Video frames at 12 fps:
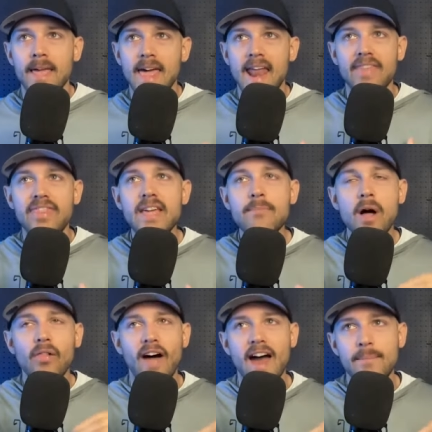and I think a
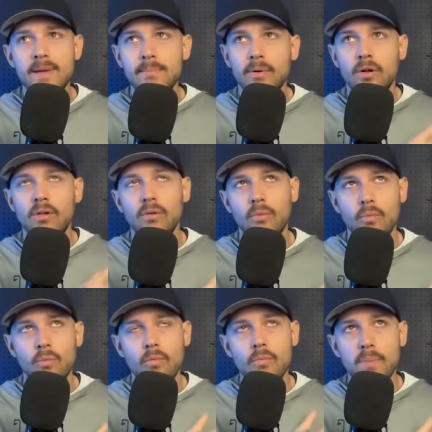lot of people
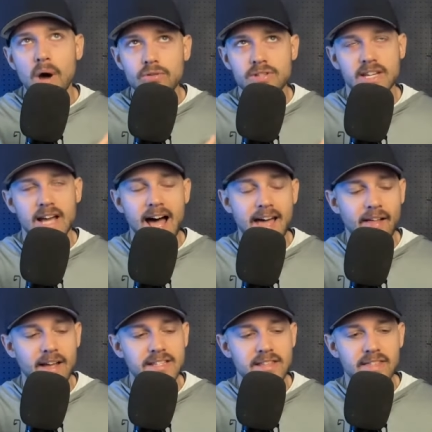posting
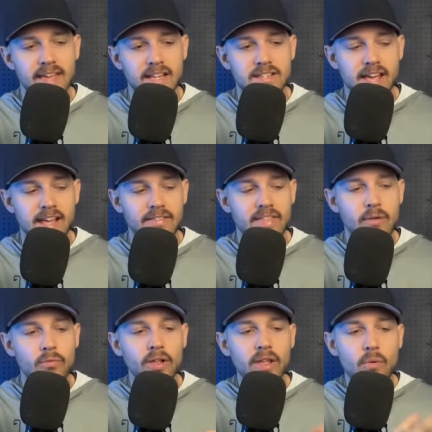highlights and things like they
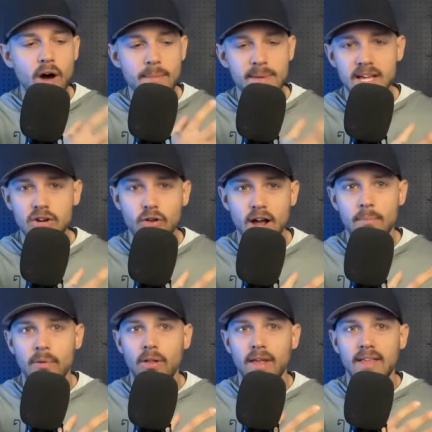really want to be
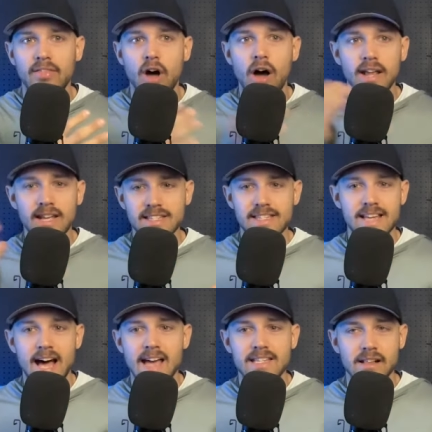credible in the audience's
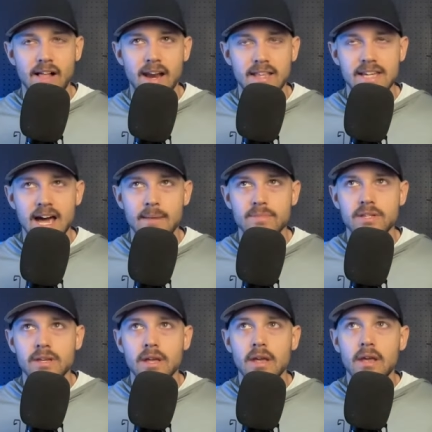eyes a lot of times.
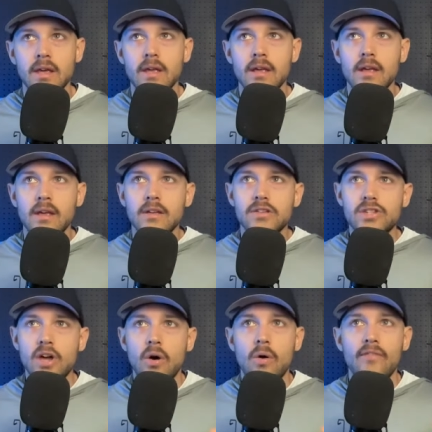
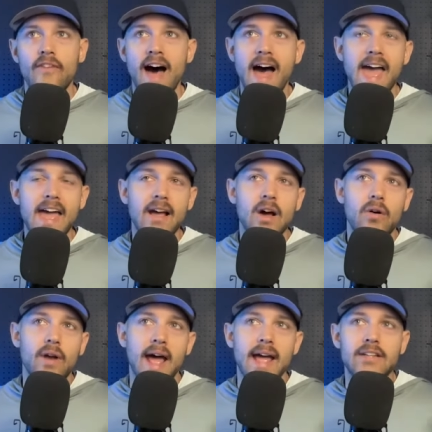So if I go and
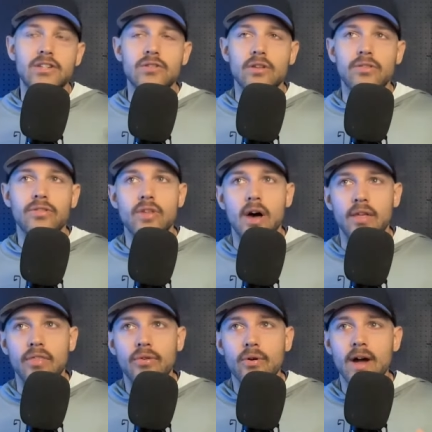I do the uh,
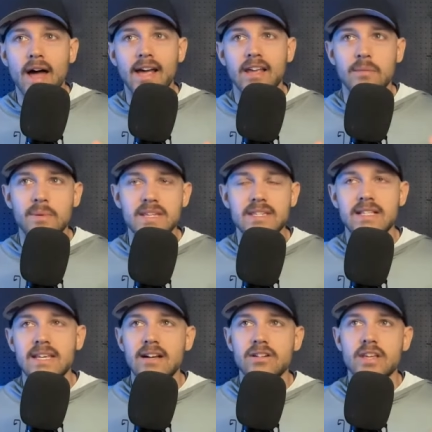through hike of the
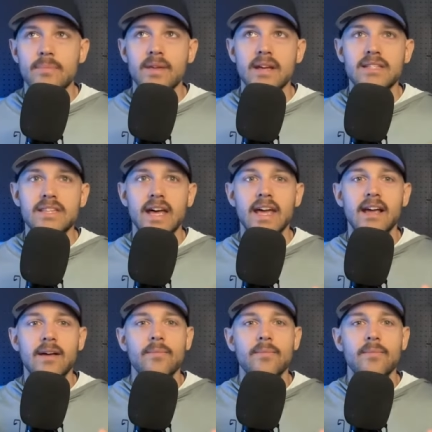PCT or something, it's like